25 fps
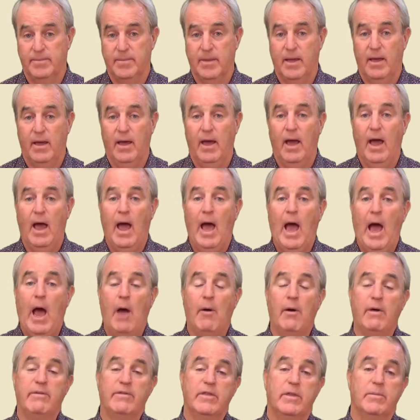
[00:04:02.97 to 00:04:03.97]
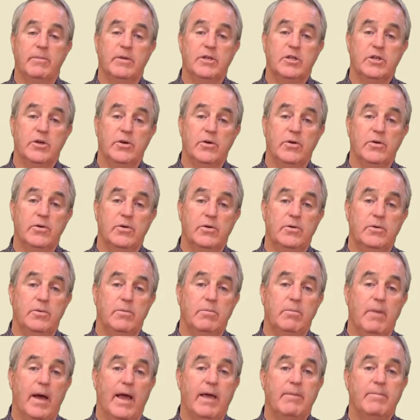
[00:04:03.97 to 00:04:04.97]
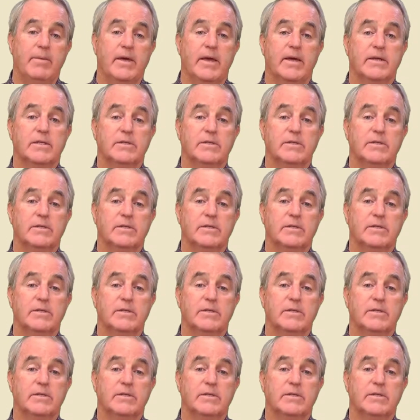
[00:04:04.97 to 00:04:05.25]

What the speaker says: However, the material may be